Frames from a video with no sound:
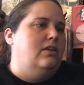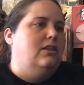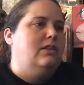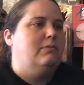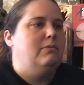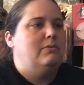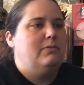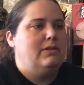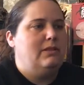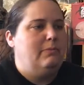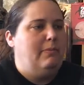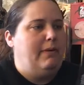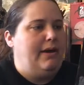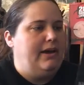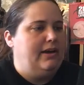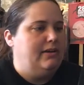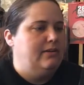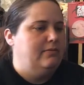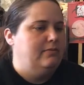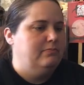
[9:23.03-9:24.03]
let me read the
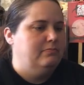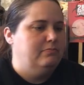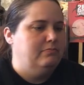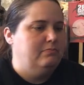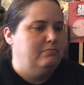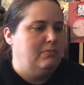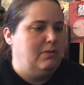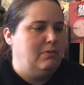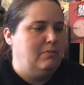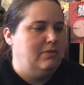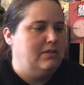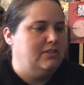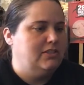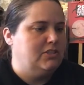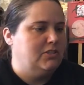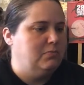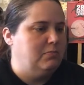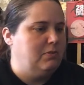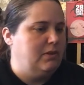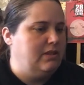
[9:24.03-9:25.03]
back. Maybe this
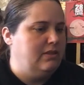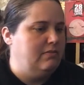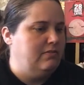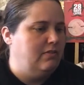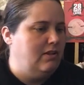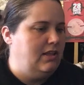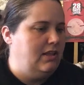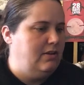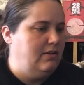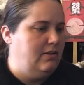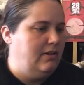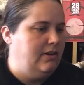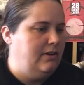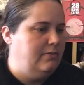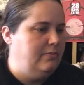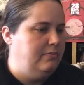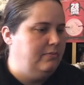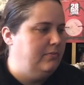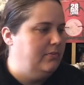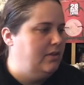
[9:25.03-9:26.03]
explain the Fallout
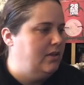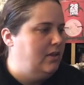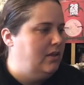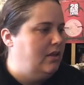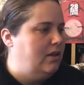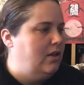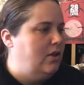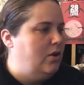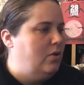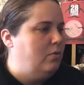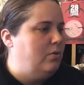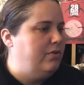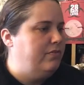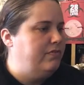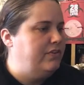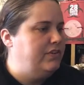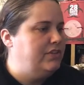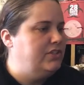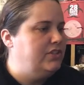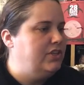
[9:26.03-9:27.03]
item. We're
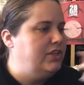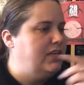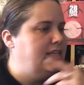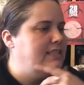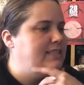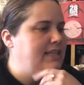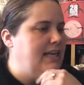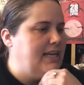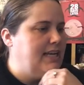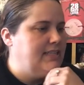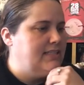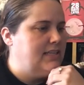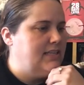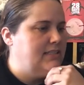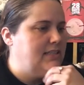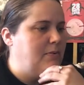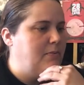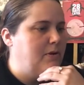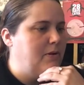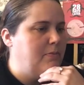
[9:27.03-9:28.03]
officially in
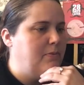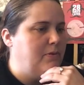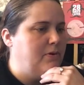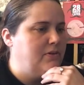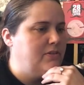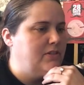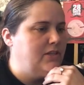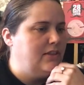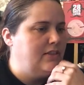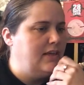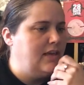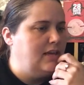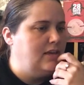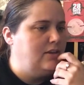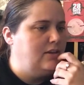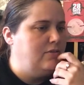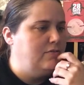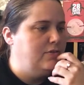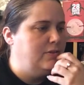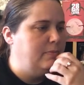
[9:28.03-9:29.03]
Texas. I want to personally
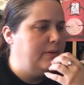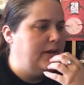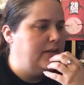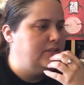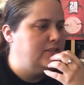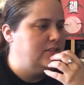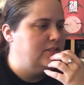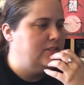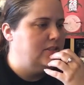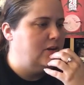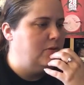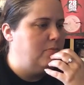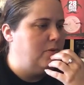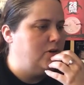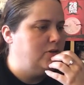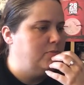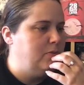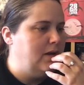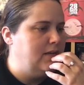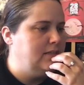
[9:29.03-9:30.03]
thank you for the patience in our
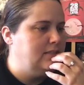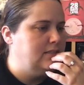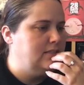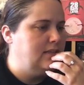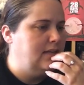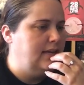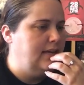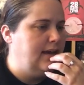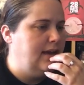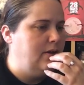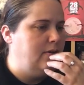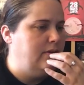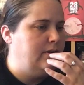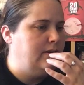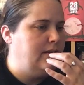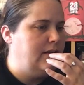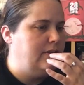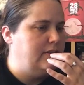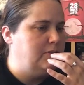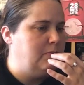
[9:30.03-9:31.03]
March boxes getting out and
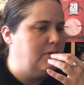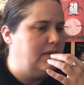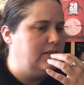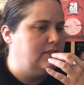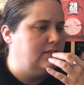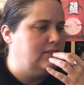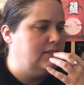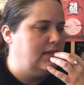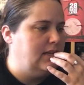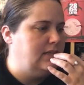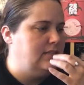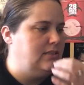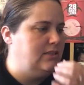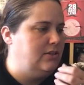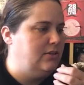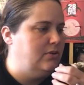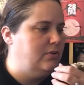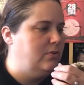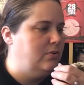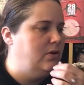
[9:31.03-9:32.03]
now these boxes getting to
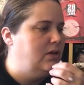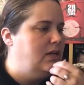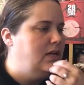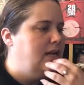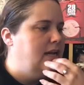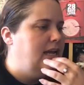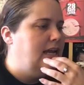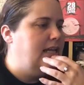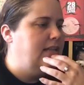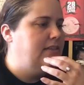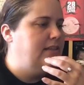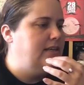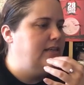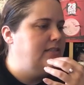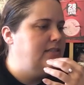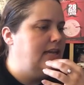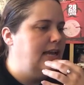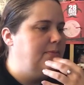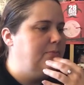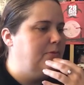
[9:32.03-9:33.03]
you. In these
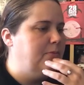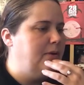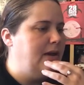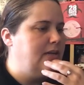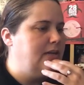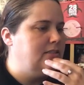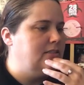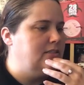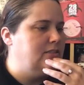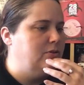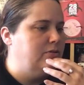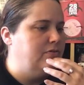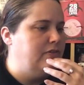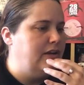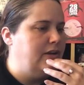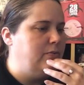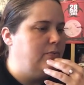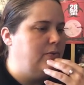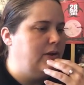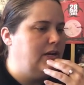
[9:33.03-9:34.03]
April boxes, you'll
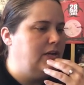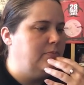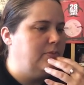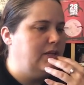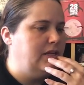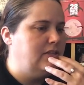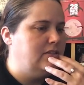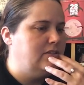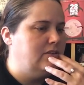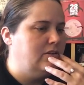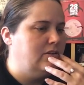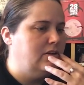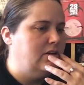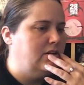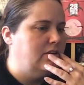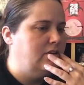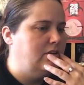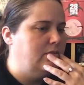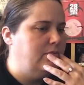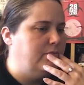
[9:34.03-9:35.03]
find randomly
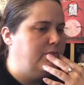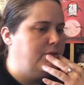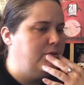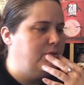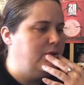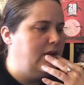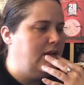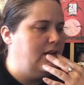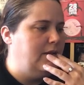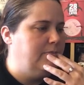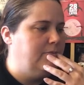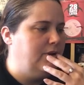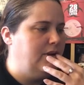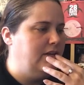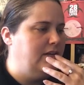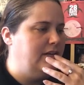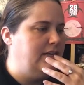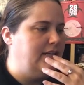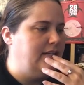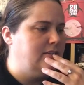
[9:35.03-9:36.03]
inserted, you got
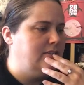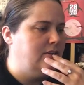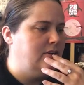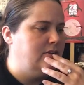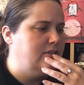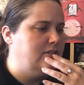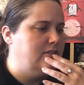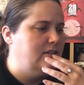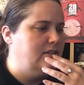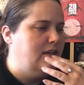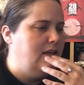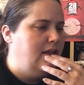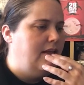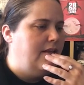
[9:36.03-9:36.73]
upgraded inserts.